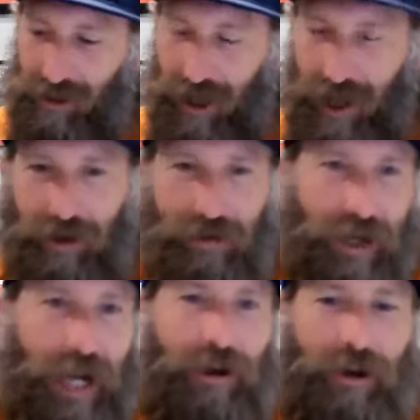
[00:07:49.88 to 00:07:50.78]
what I do. So
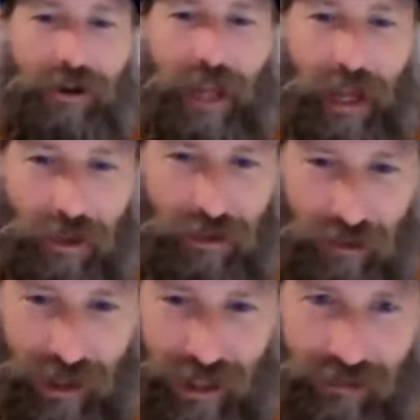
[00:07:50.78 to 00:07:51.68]
I heard like
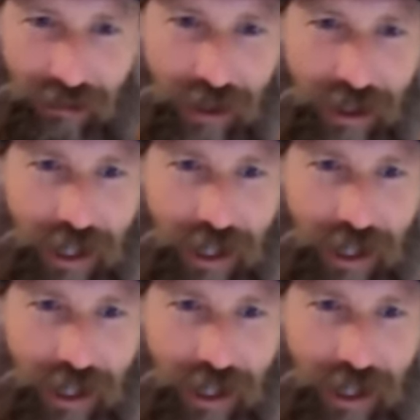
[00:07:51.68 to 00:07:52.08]
three different